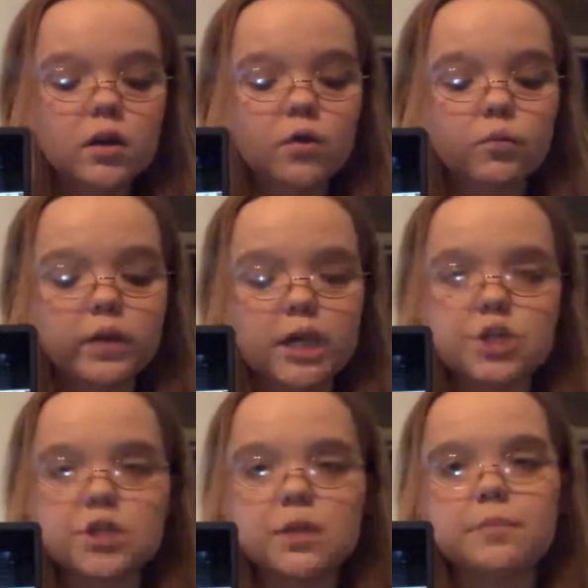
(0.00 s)

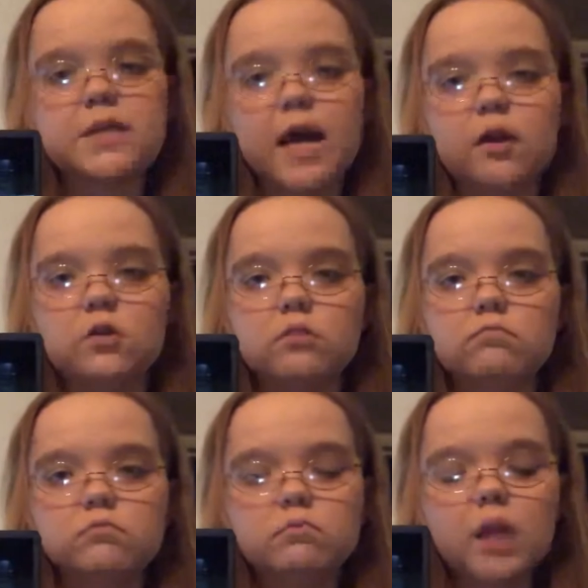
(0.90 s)
relationships that'll
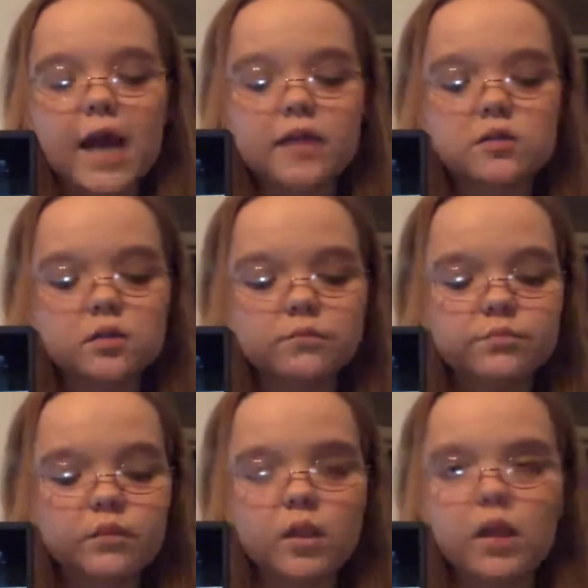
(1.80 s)
last.
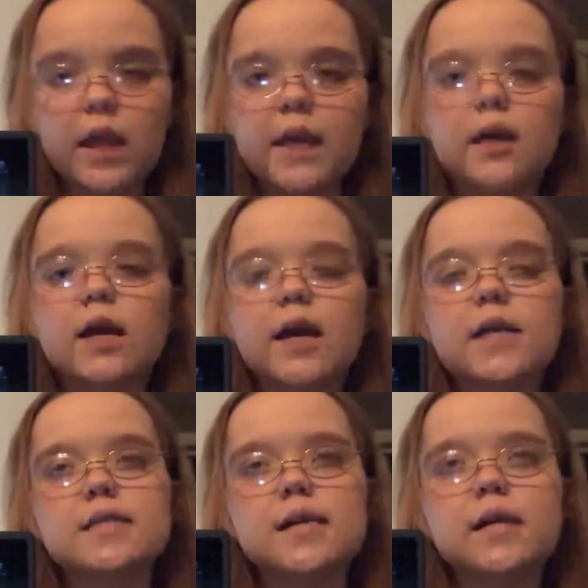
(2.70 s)
Like
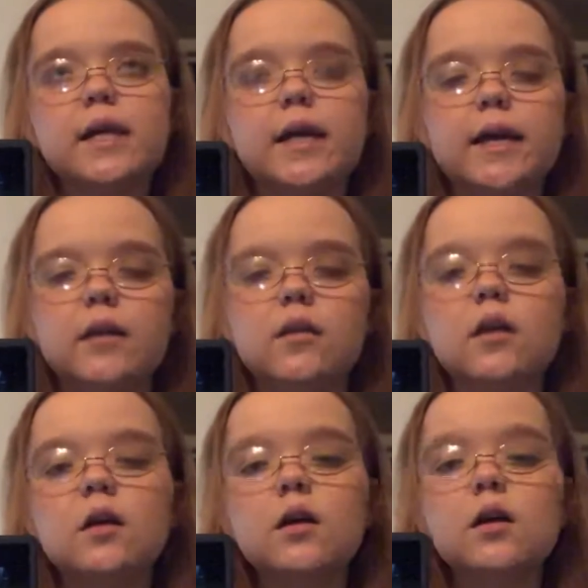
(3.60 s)
seen in
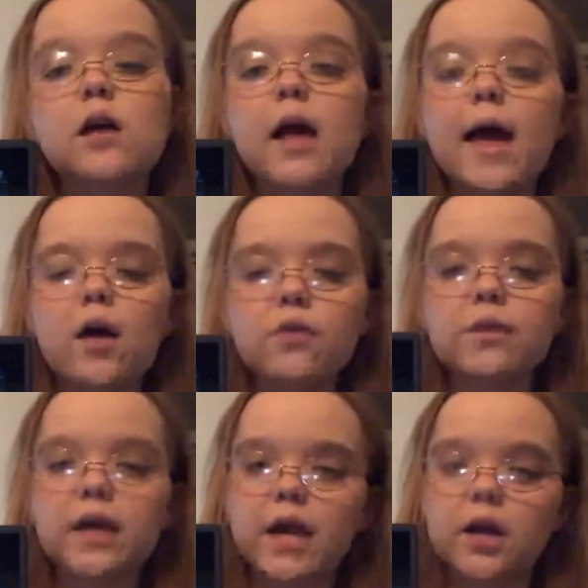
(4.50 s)

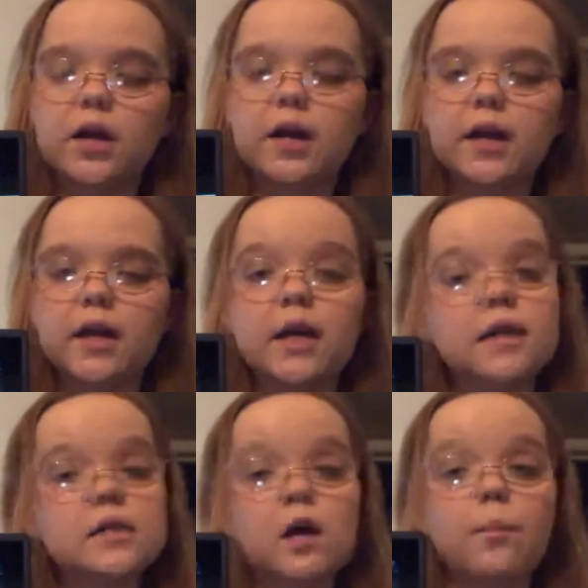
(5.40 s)
healthcare, it
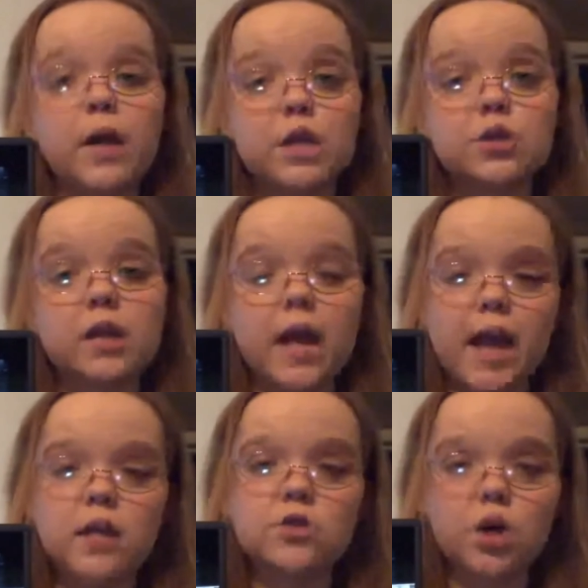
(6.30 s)
is a patient
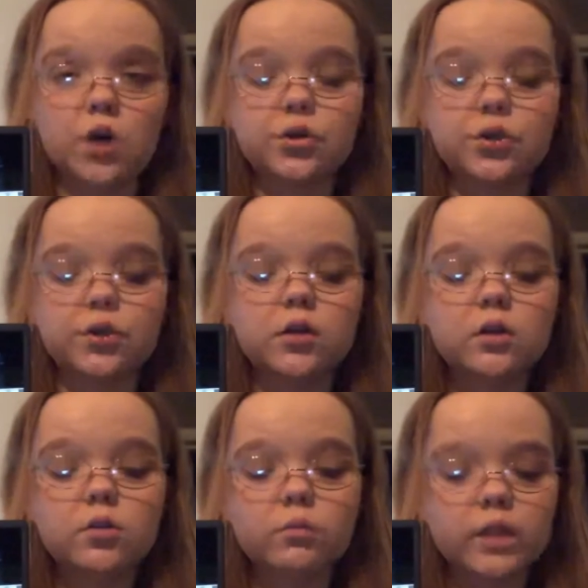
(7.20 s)
and doctor
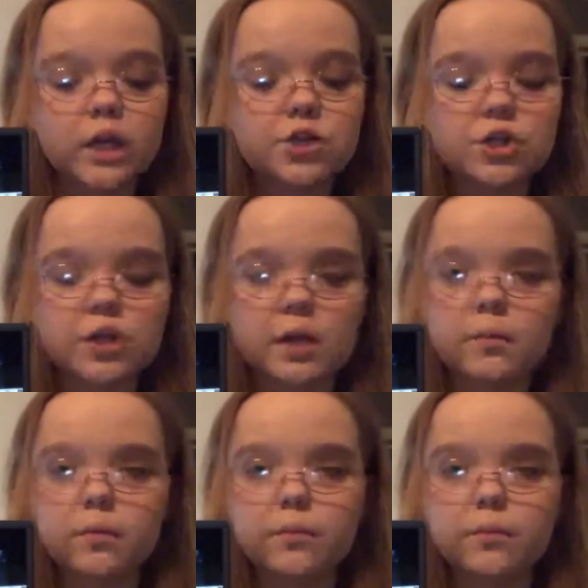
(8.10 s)
relationship.